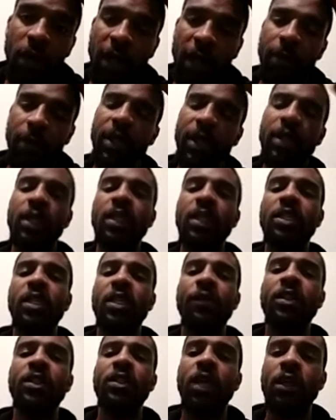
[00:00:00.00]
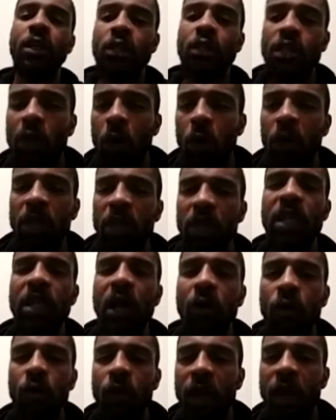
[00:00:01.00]
Like, I mean, at least if it's not snowing, it's
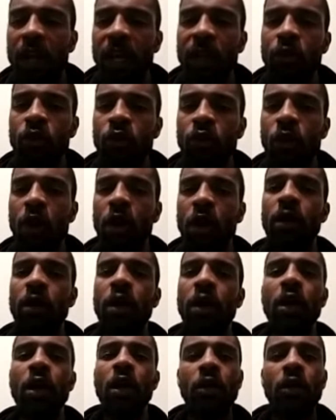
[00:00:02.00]
not raining too hard,